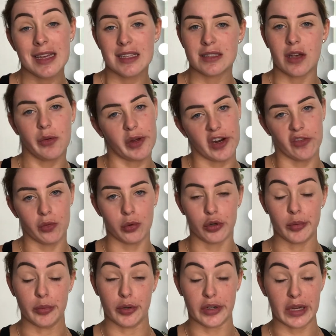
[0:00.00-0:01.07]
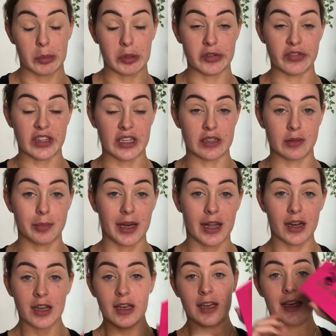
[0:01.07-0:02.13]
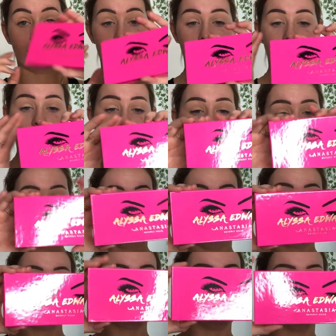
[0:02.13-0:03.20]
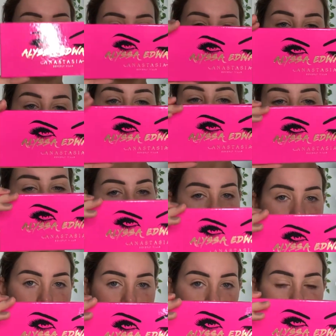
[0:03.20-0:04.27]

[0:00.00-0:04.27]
So I went overboard and bought a couple of things, but it looks beautiful. I love the